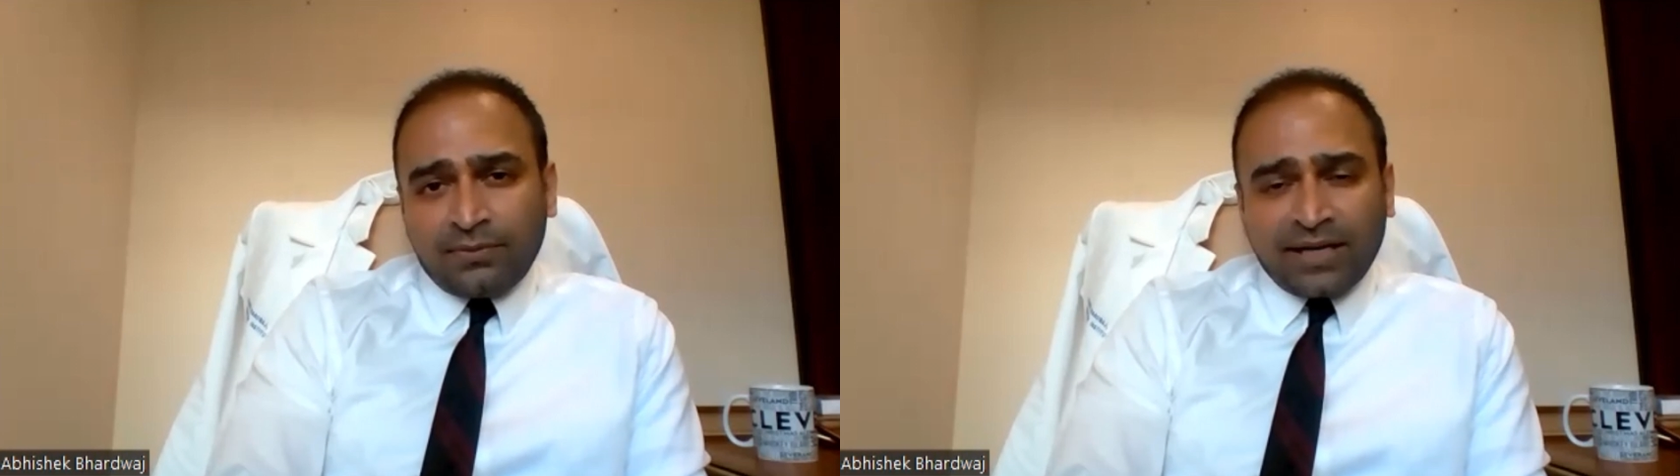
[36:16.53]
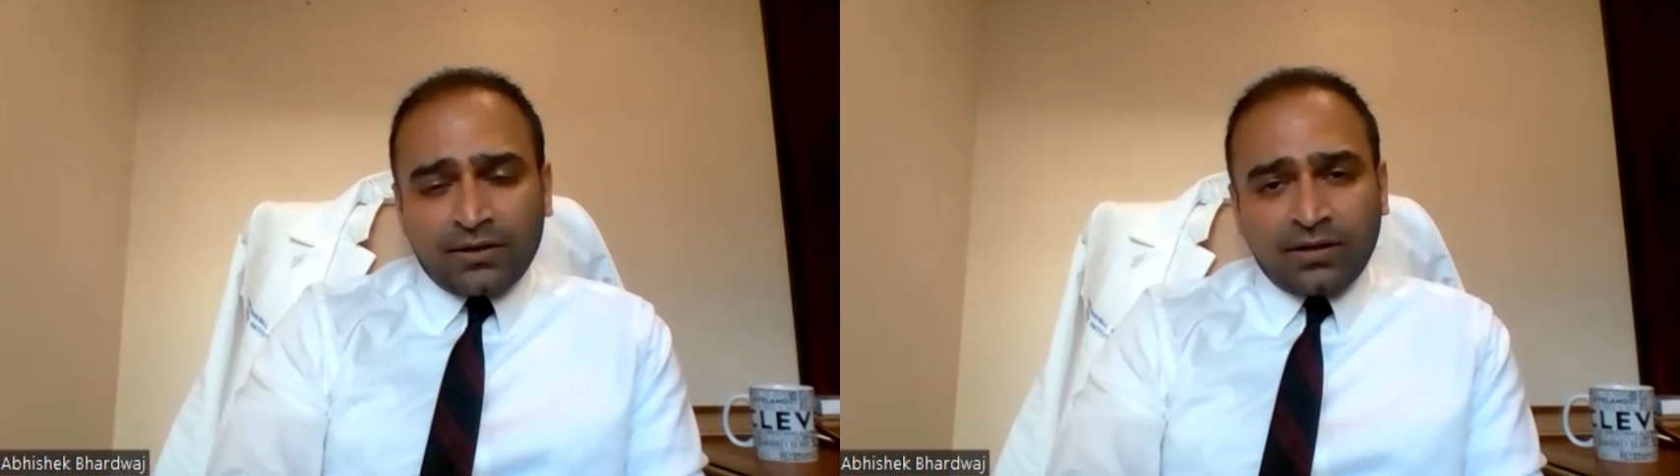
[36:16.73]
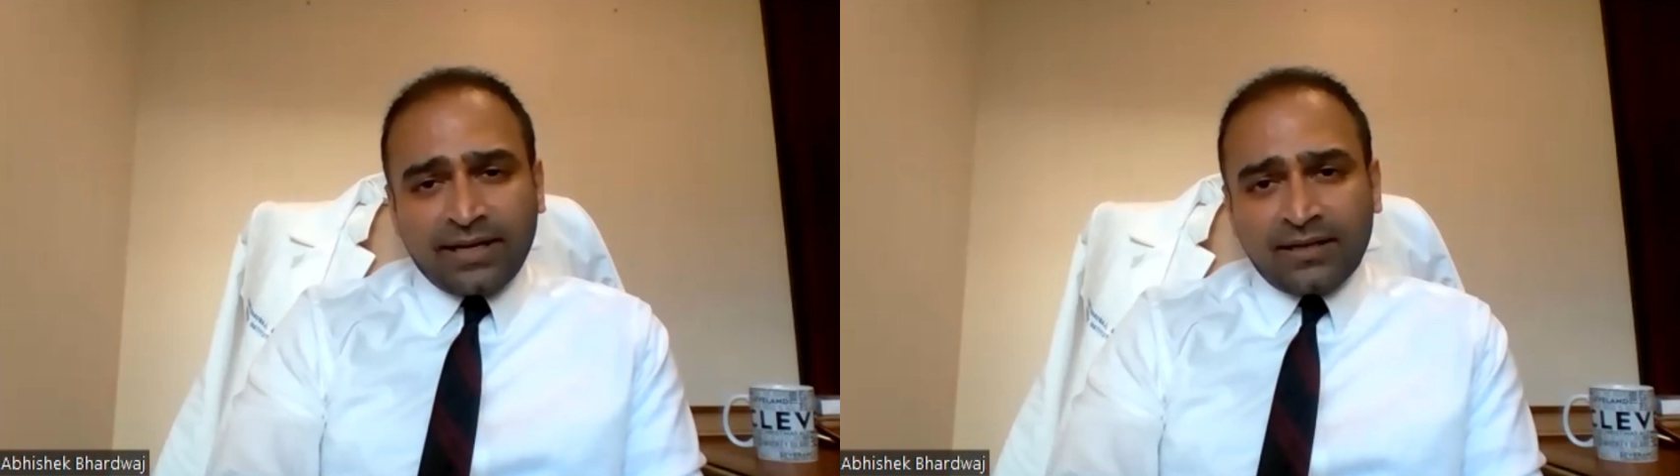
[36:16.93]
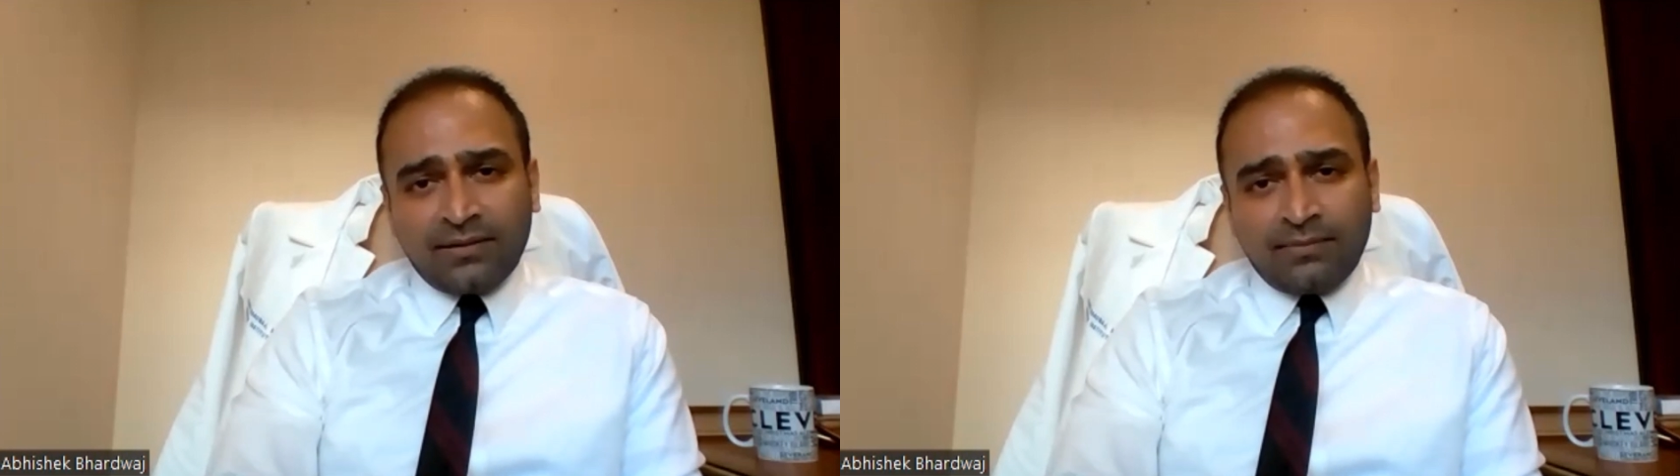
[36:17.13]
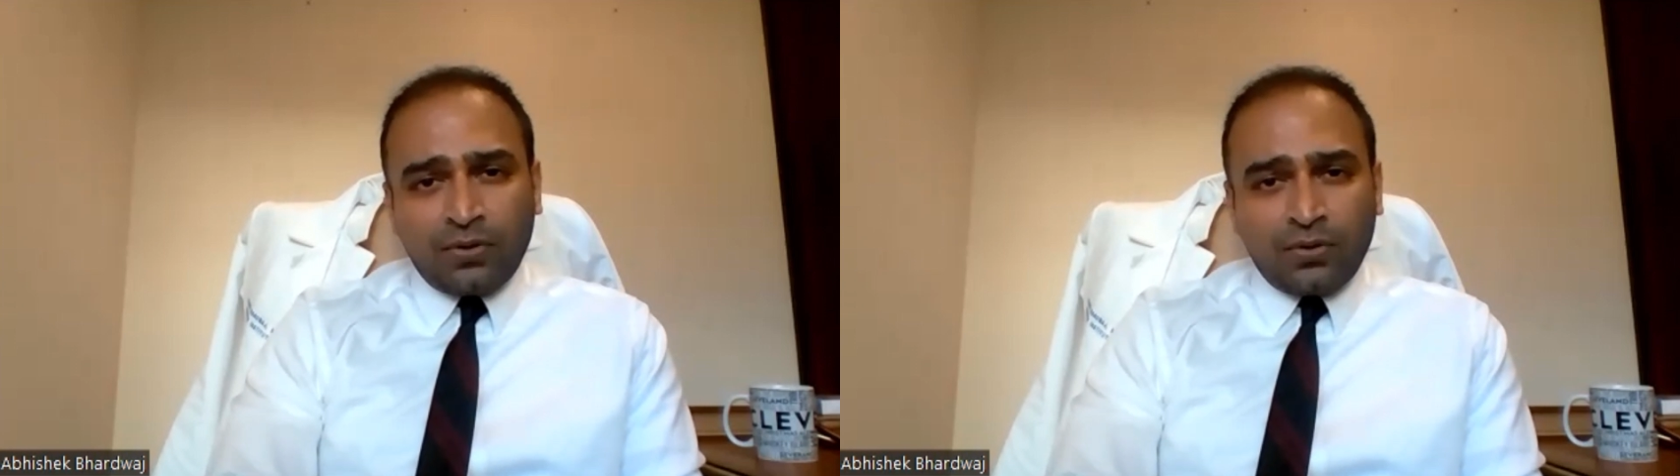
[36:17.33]
might not
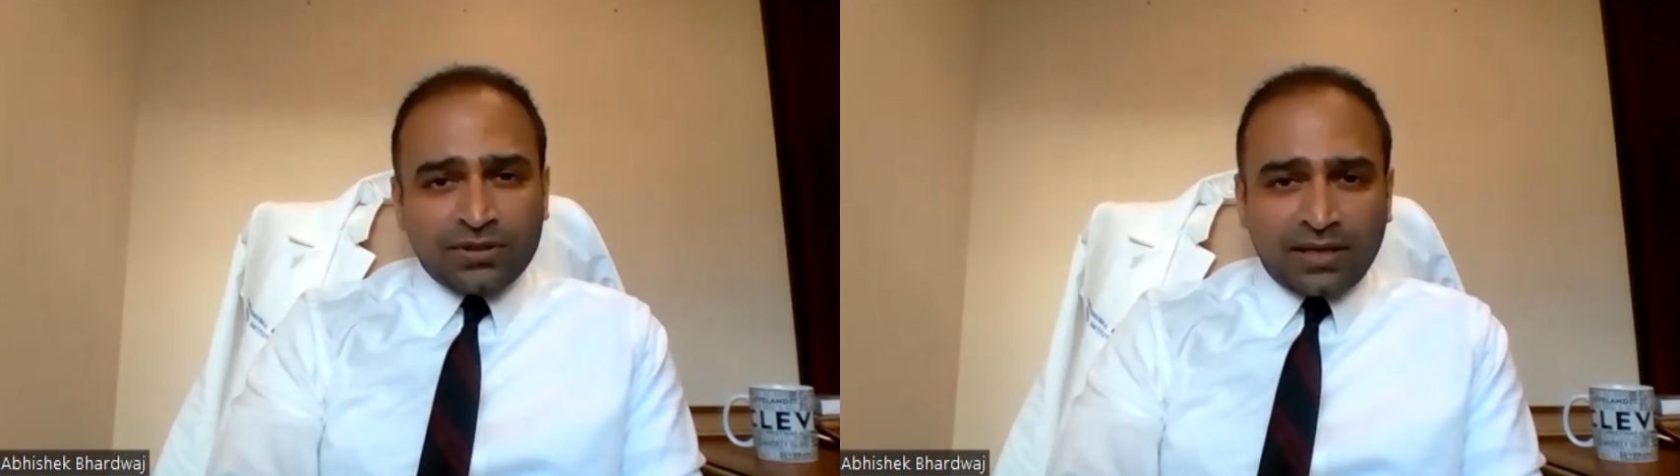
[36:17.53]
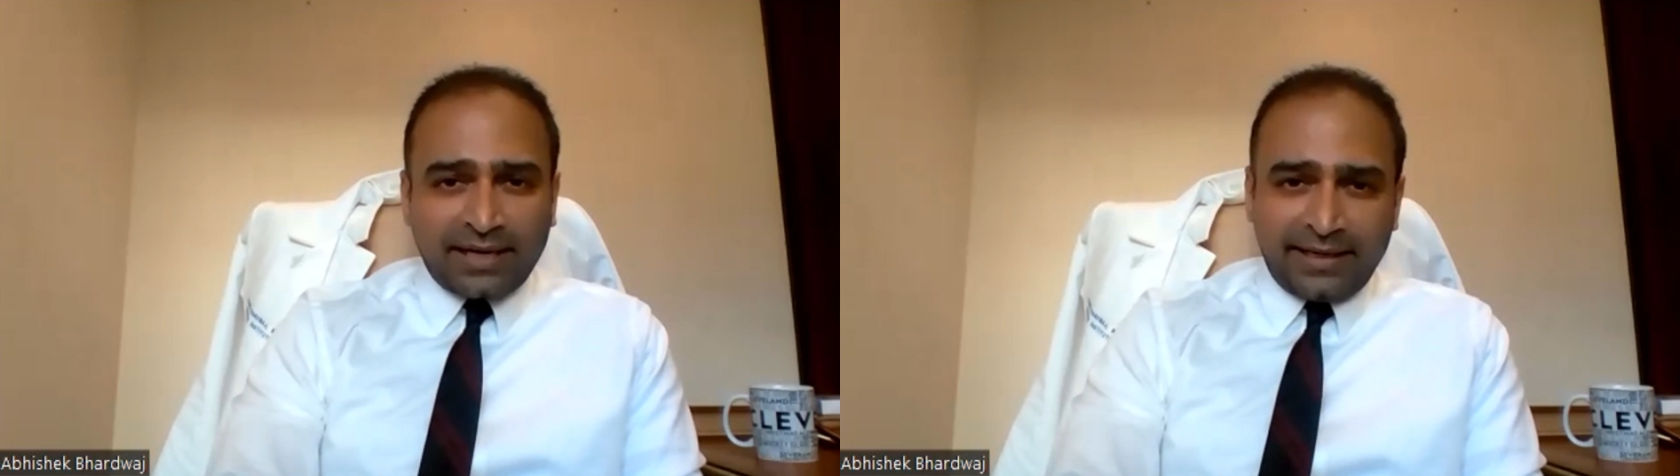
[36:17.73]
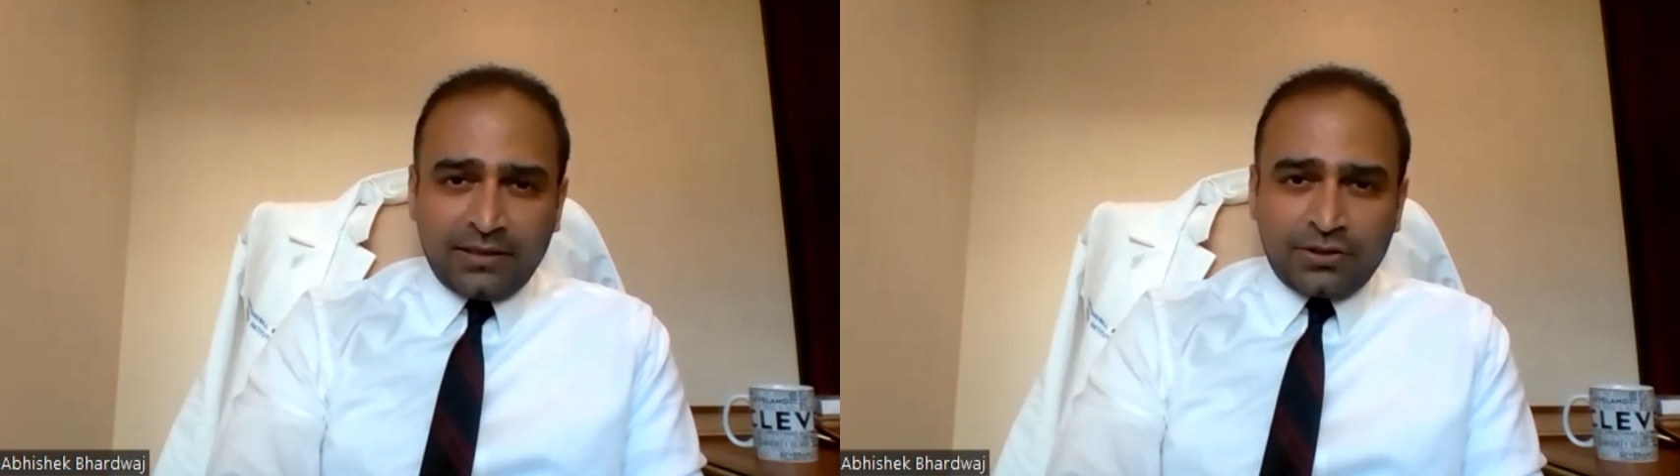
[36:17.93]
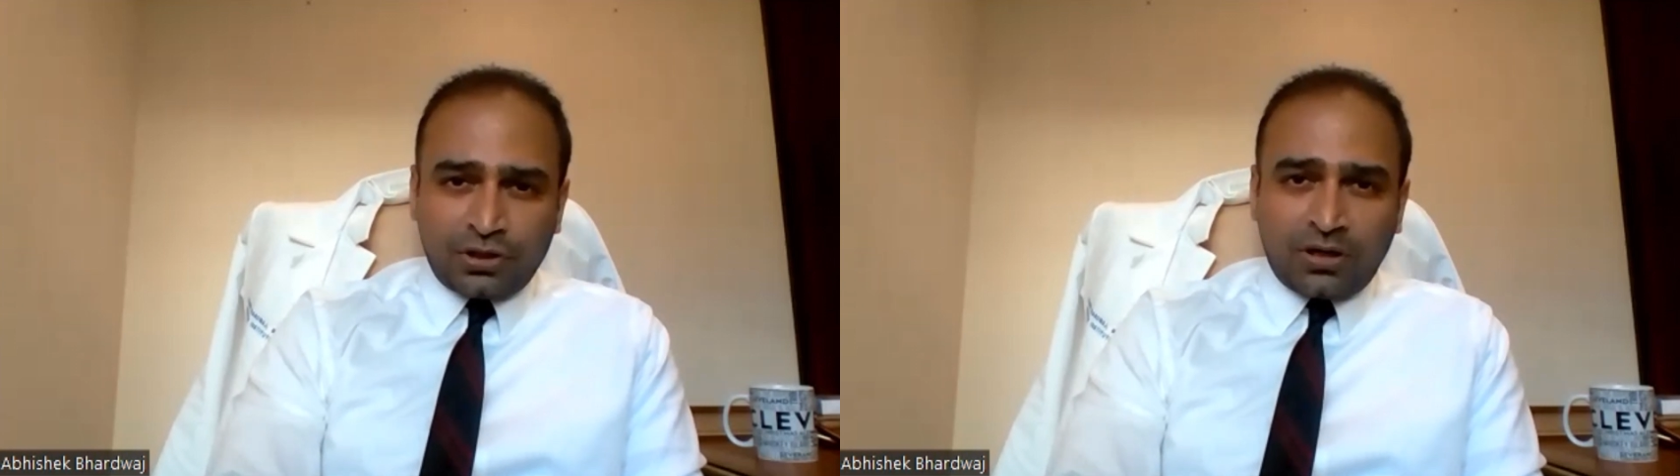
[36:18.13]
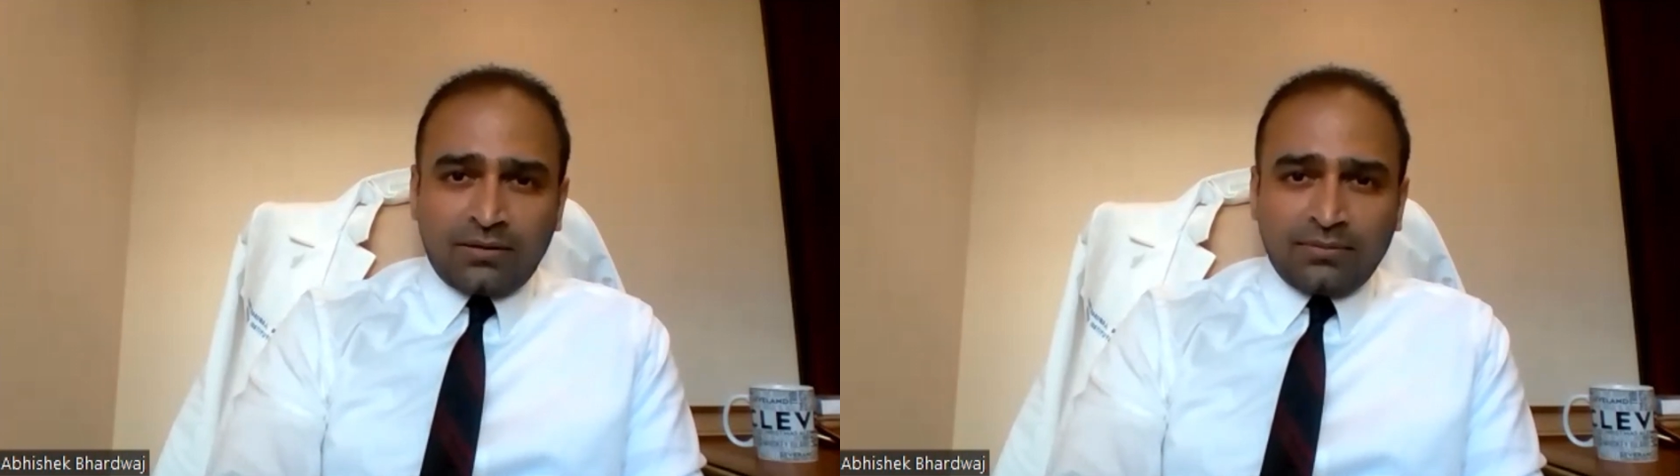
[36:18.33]
get the most ideal
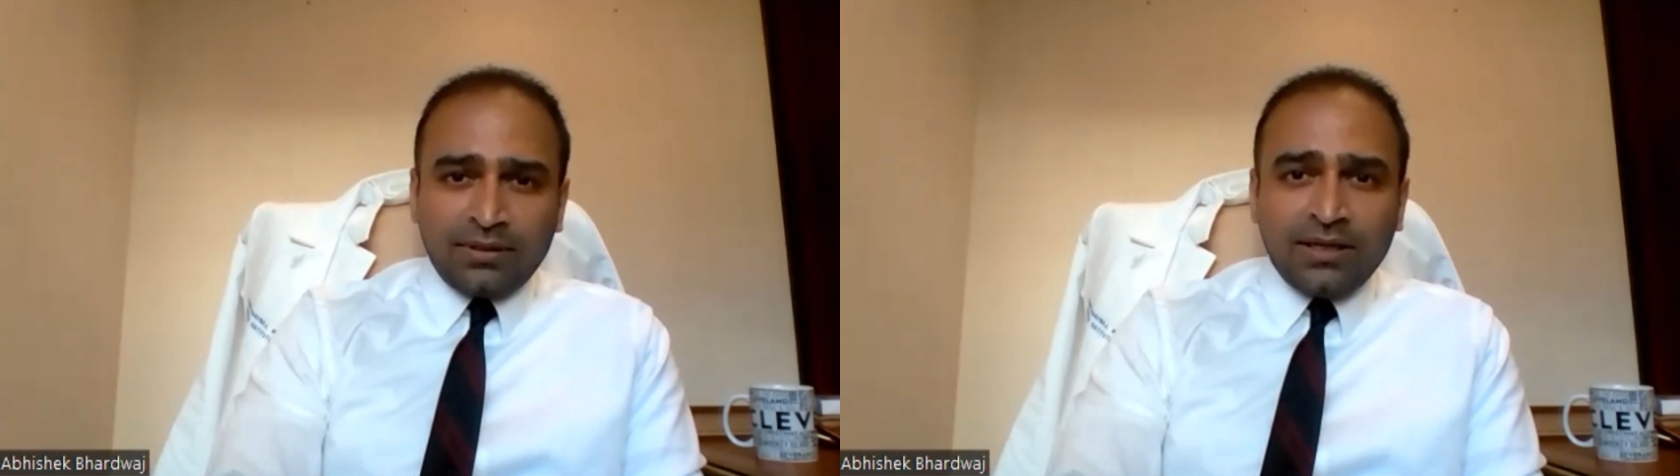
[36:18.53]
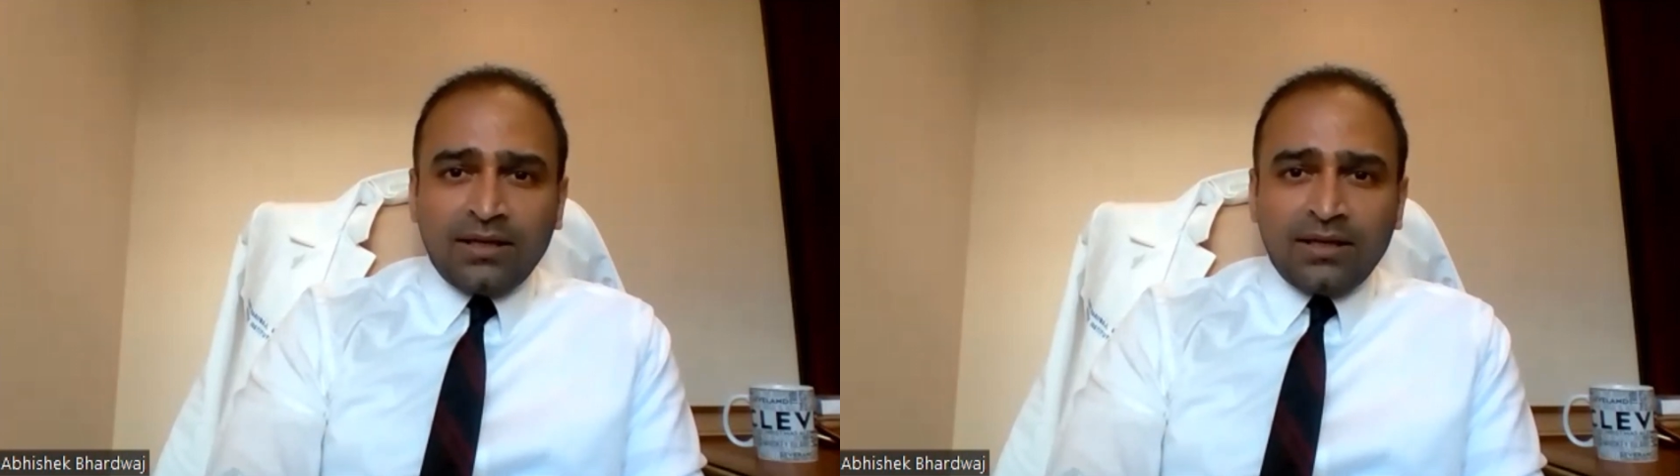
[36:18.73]
job,